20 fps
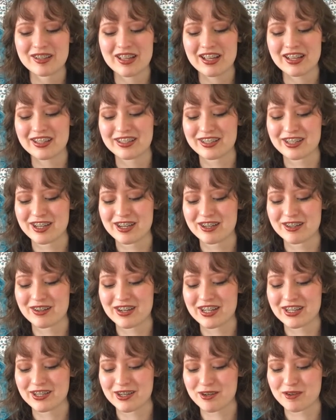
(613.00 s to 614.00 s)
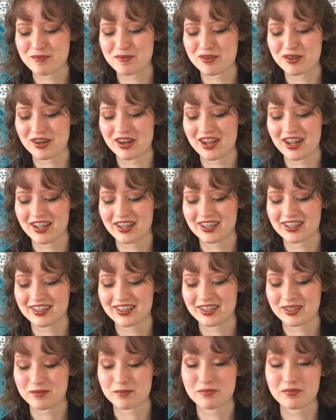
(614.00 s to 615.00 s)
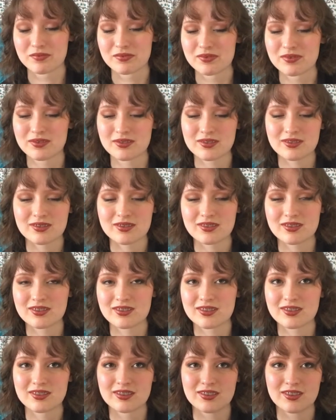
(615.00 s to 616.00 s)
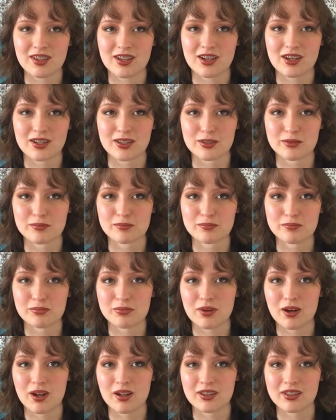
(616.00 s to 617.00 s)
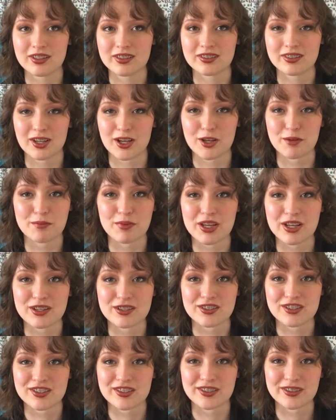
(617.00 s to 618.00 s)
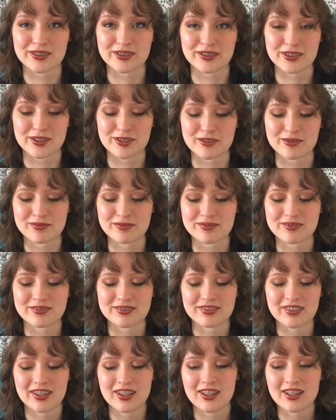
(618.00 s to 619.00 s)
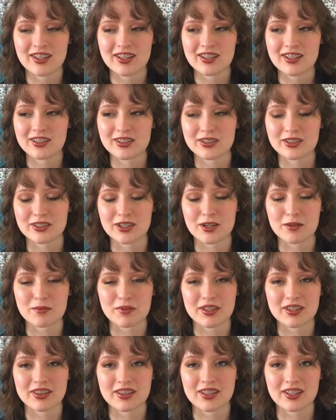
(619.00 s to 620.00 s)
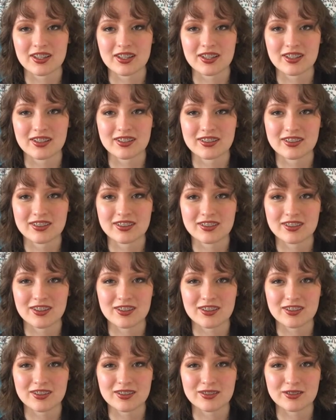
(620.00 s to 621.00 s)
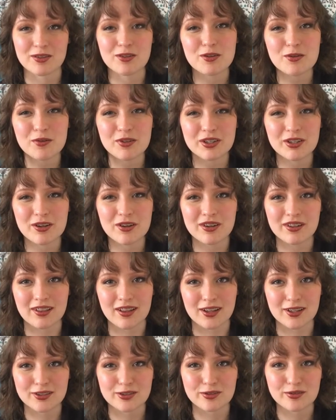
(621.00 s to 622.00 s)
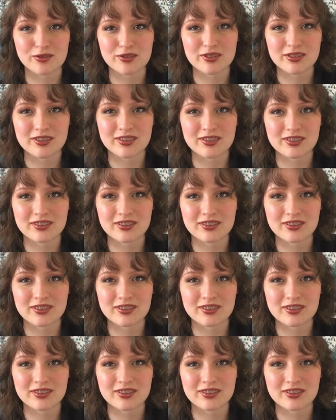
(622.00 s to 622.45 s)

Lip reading: I know, Barack. I'm not a poli-sci major, so it's not my thing. Don't you want to go to law school?